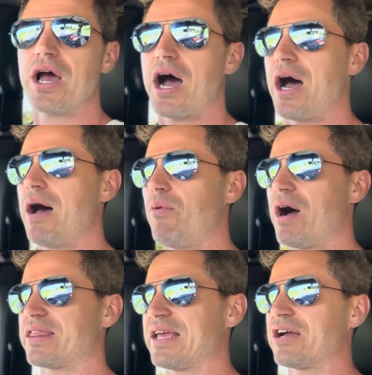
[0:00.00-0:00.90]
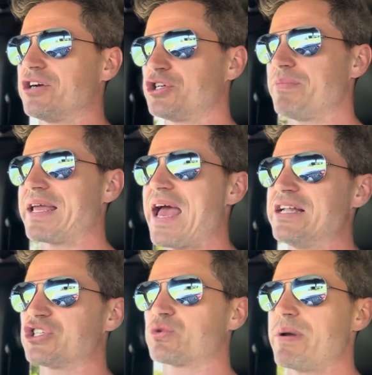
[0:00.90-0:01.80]
Uh, what I think I should be
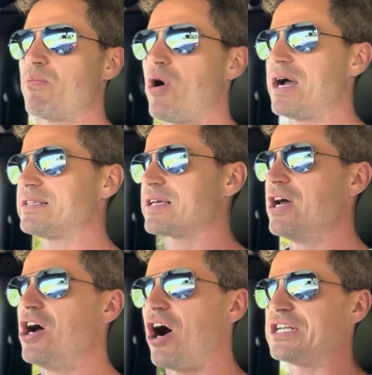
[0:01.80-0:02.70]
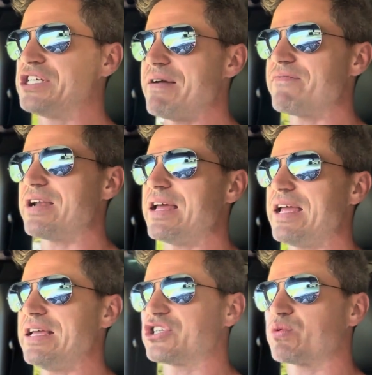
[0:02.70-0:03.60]
getting swim wise. I
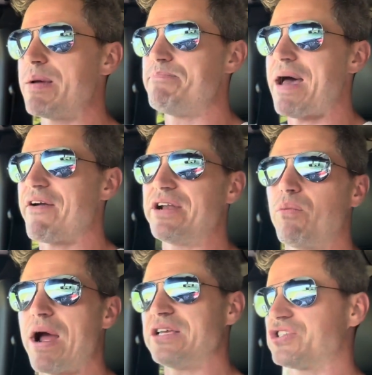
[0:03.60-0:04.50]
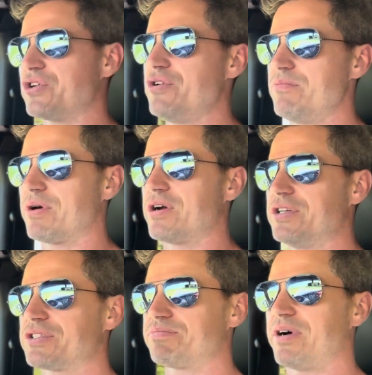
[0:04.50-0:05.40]
generally swim better in a wetsuit
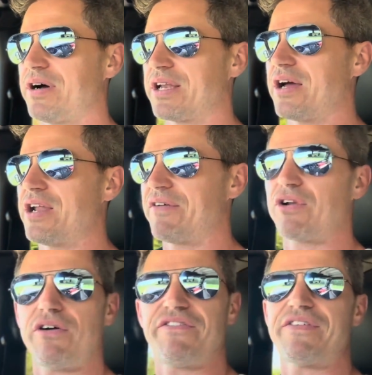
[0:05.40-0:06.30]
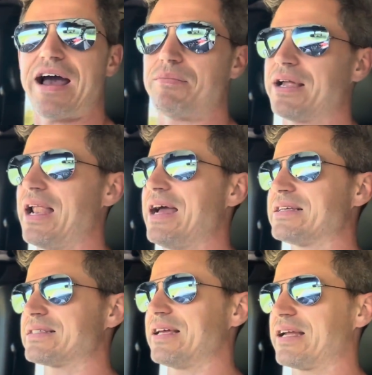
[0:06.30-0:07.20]
because I, I don't have a lot of fat on my
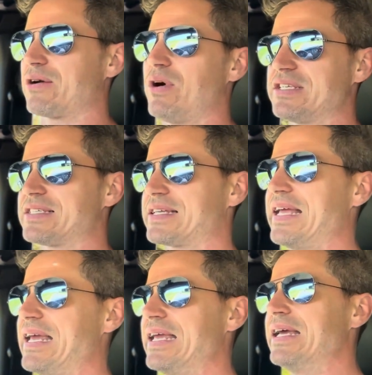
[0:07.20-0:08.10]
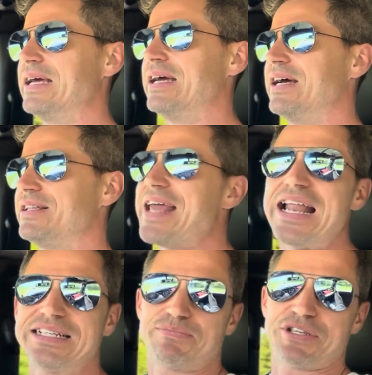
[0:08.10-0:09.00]
legs and they're quite skinny
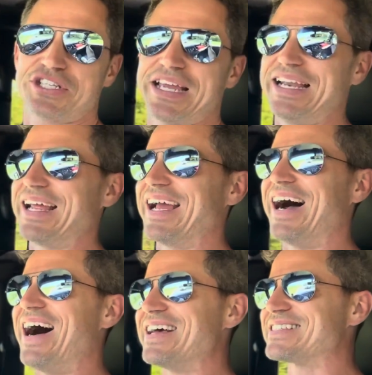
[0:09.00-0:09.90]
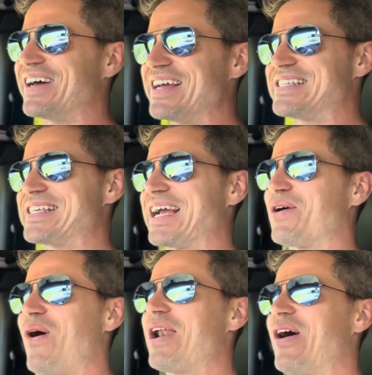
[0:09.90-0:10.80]
dense but skinny, uh, so they sink
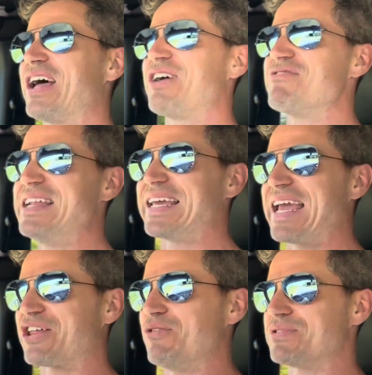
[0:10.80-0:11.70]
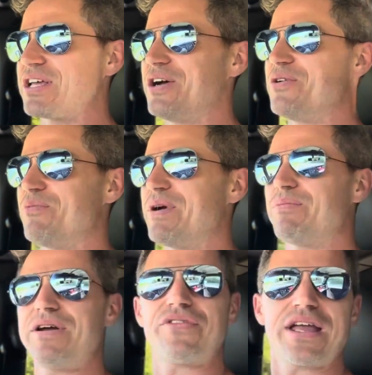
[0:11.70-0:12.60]
quite a lot. I don't really kick them, so with,
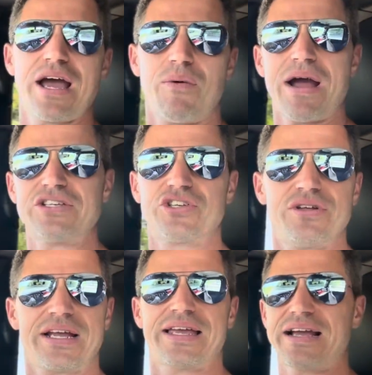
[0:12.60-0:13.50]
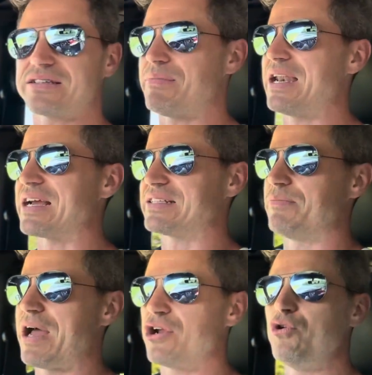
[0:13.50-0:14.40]
with the uh, wetsuit, it kicks up my legs a little
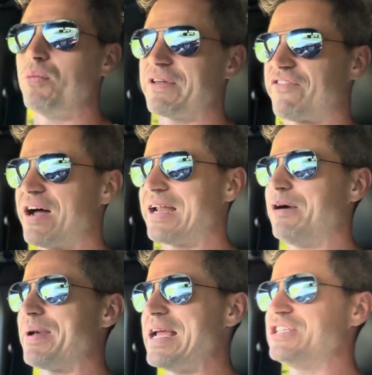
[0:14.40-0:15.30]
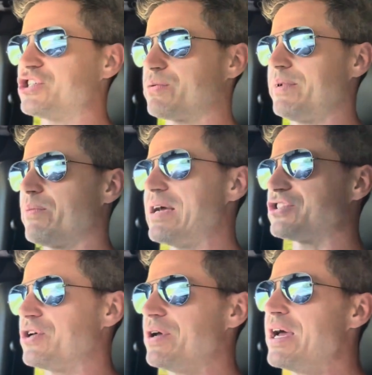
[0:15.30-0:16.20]
bit. I normally find it a little bit easier in a
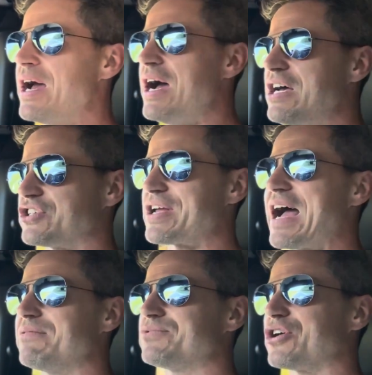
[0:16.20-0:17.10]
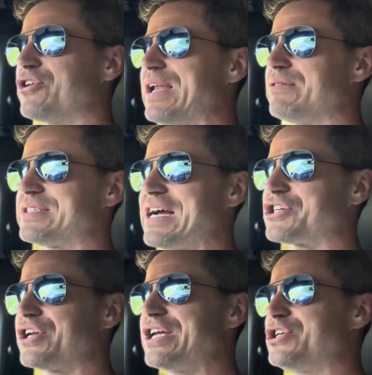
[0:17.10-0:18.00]
wetsuit. So yeah, so good little
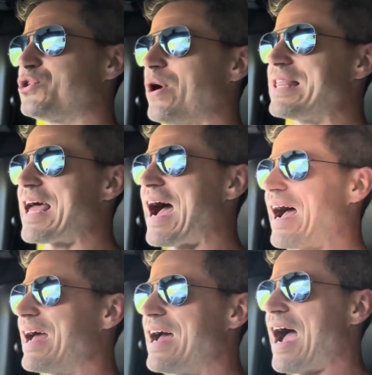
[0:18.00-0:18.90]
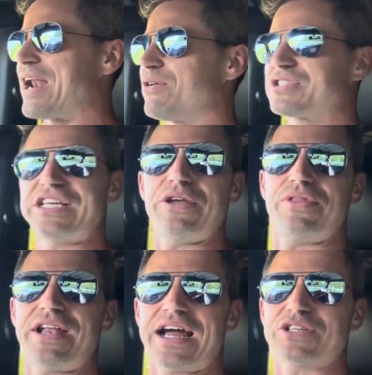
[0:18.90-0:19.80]
session. I enjoyed that, and I'll see you in
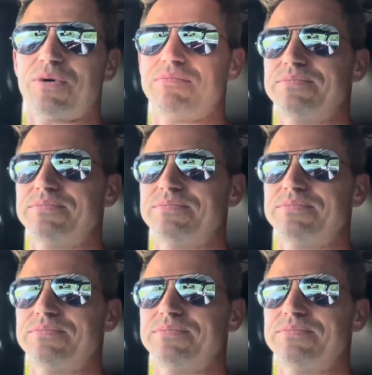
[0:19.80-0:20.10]
the next one.